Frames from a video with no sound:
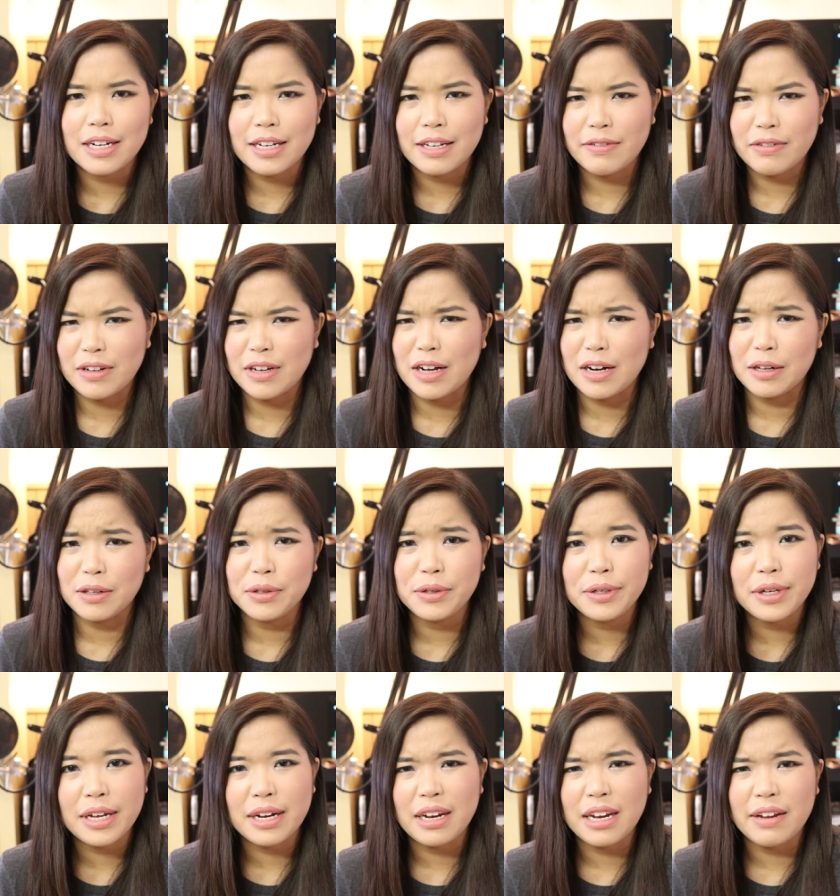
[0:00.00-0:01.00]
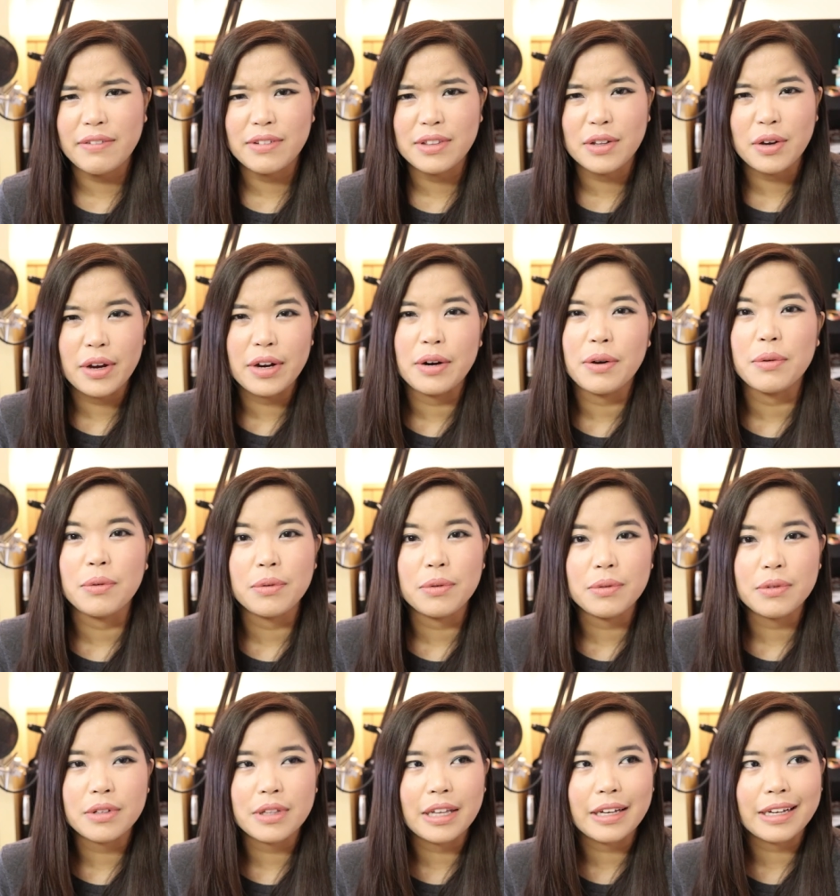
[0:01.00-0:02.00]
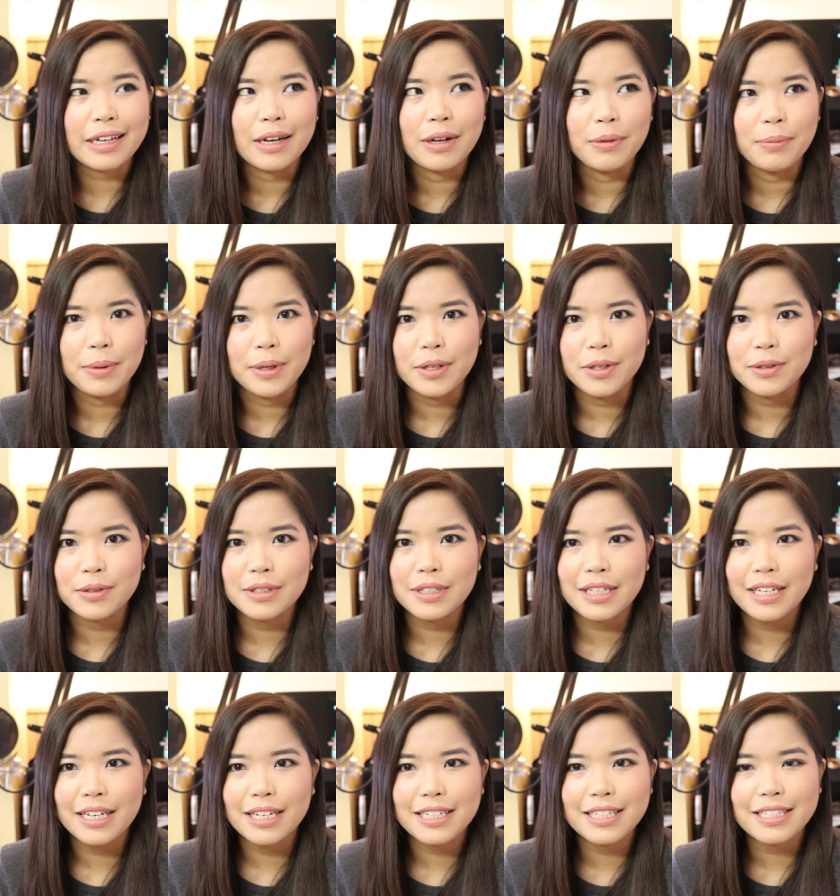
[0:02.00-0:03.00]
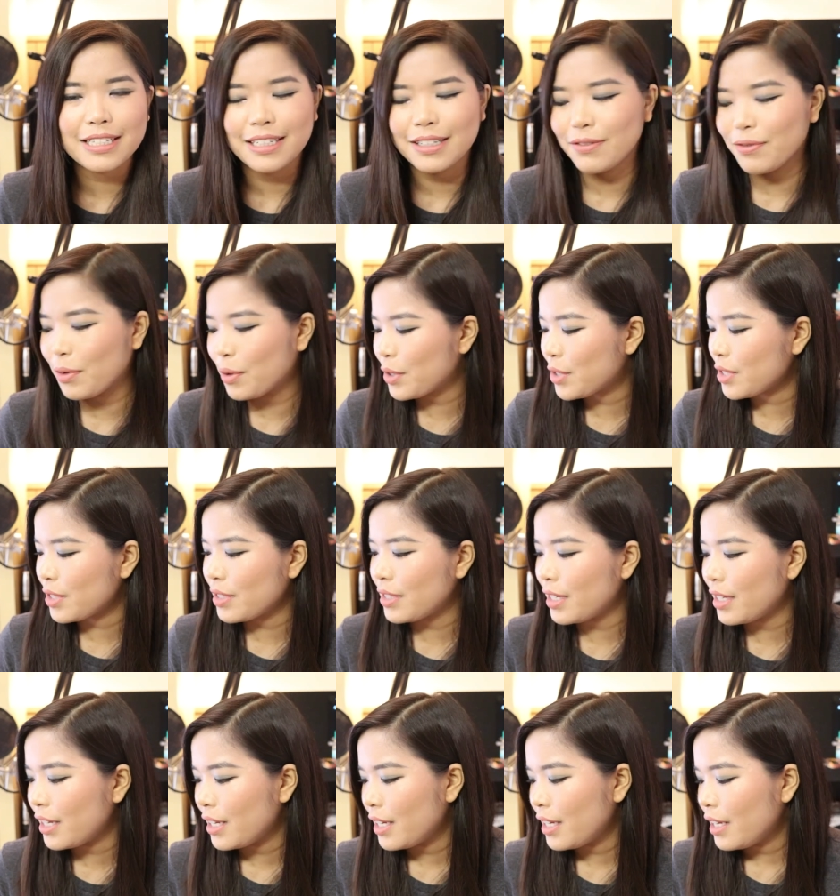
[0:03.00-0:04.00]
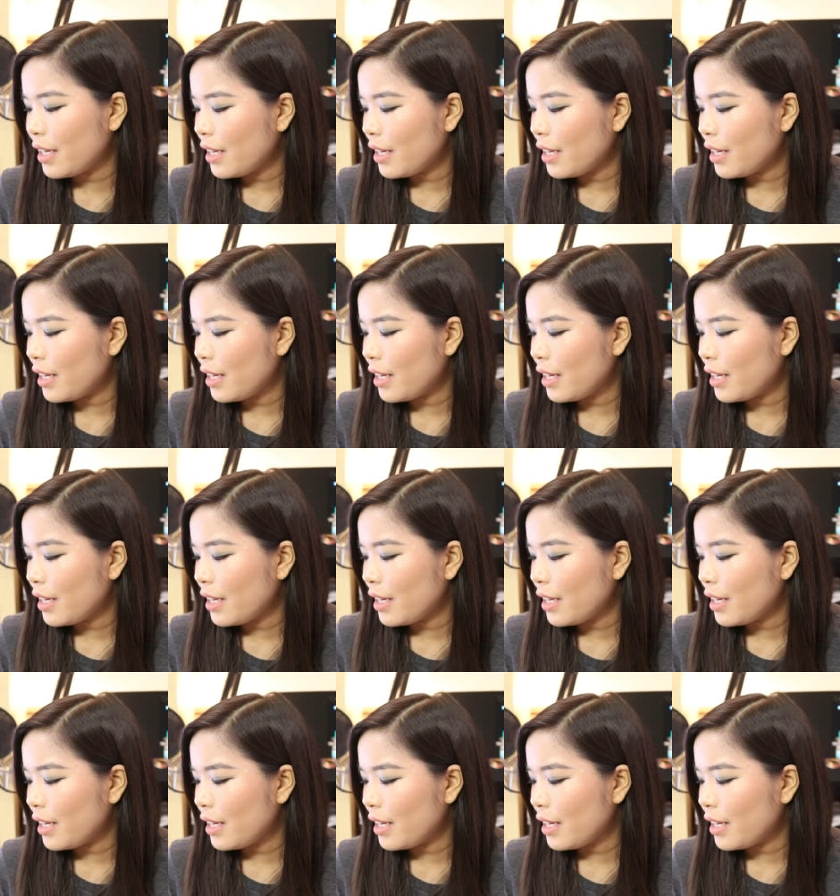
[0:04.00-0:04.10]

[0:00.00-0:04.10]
I even got a glue gun even though I don't think I'll be using it, unfortunately.